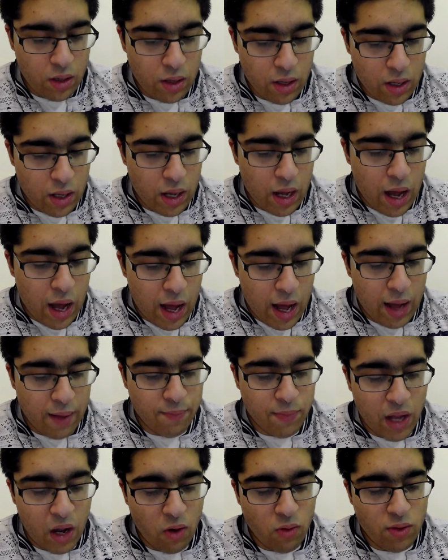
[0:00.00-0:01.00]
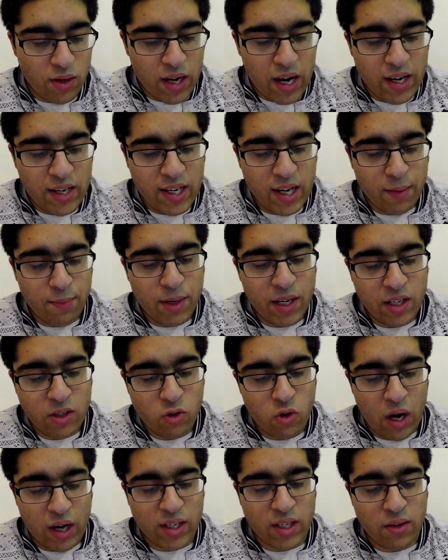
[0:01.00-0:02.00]
lead can be
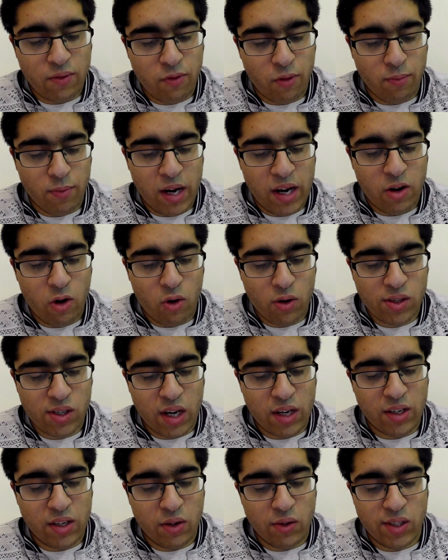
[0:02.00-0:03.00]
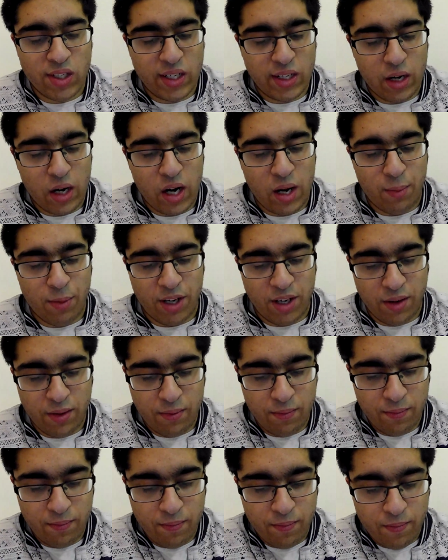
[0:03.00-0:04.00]
extracted from lead oxide using carbon.
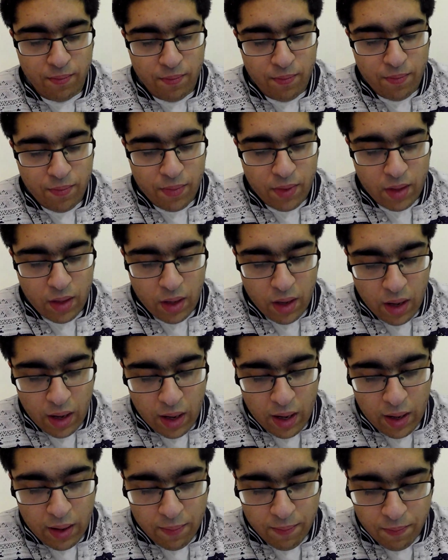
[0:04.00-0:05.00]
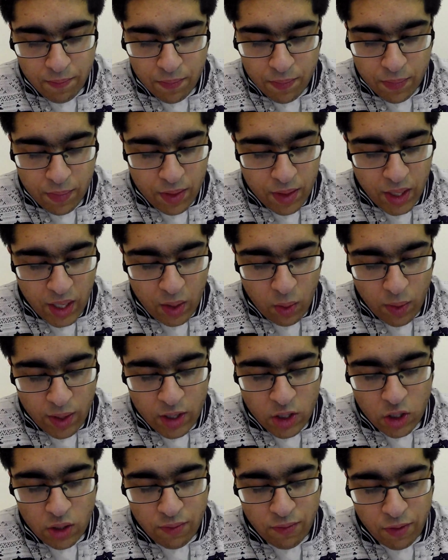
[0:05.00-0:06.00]
The
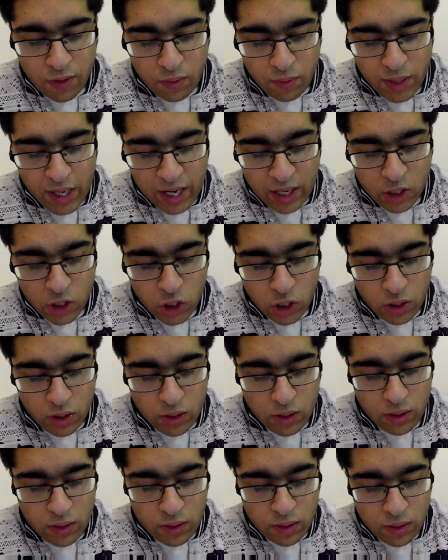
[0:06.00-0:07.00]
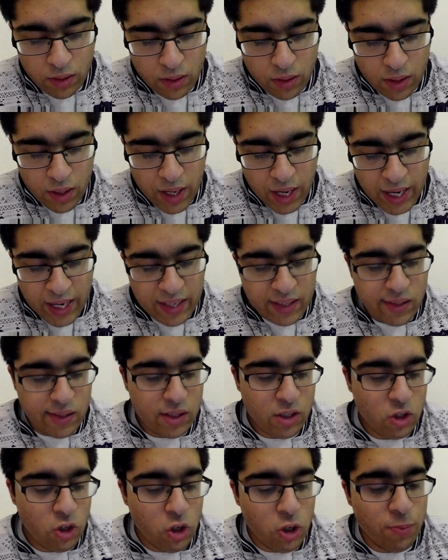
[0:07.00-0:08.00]
equation for the reaction
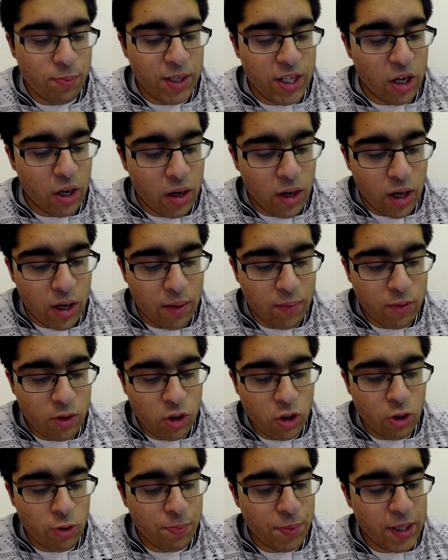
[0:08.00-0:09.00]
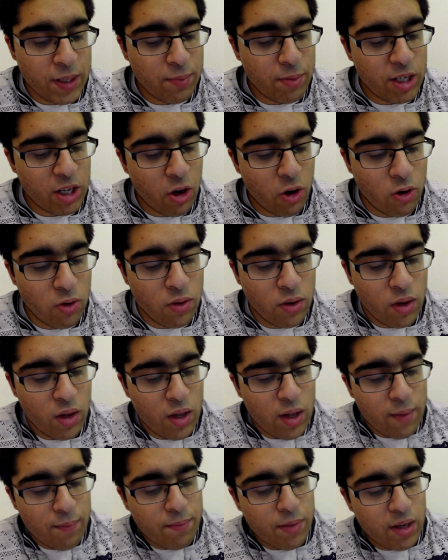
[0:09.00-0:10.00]
is 2PbO
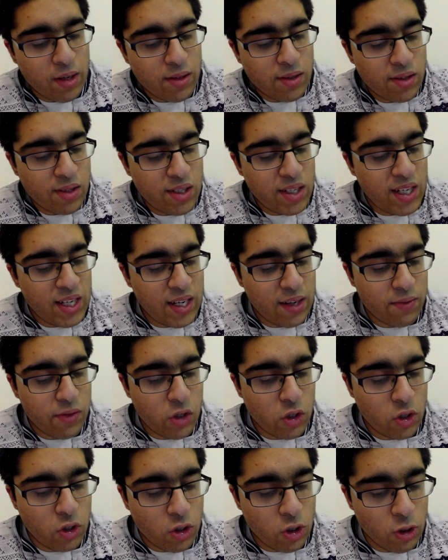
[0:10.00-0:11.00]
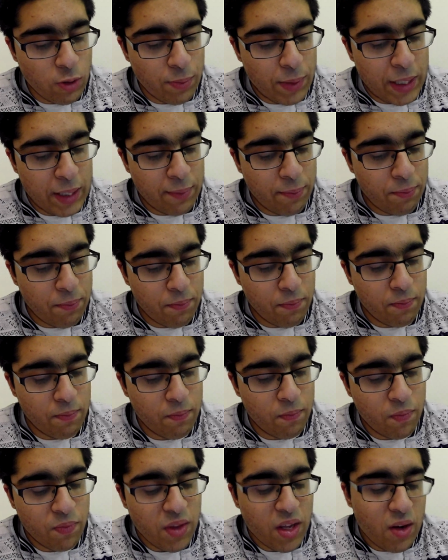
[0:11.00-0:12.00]
plus C gives you 2B.
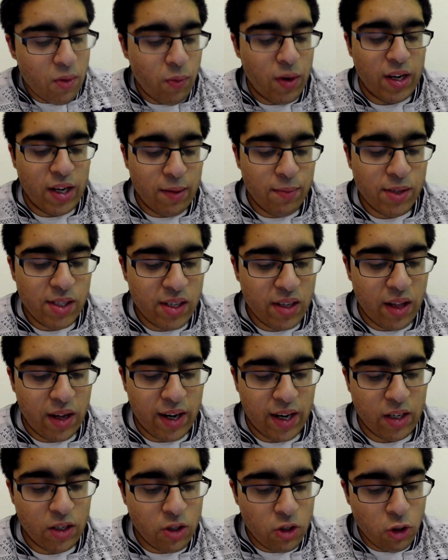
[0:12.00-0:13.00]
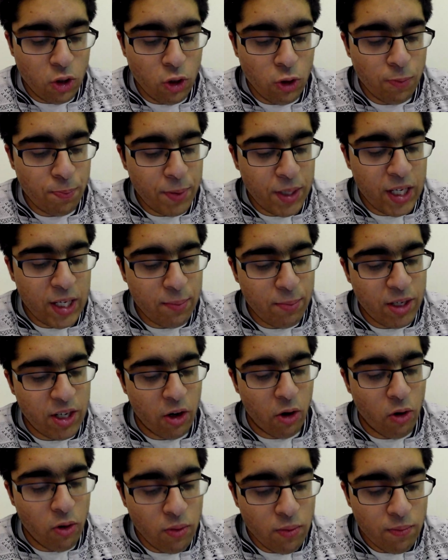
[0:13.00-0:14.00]
Wait, let me say that again.
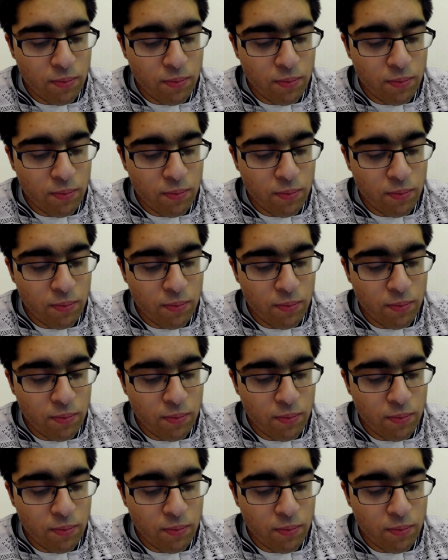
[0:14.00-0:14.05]
2PbO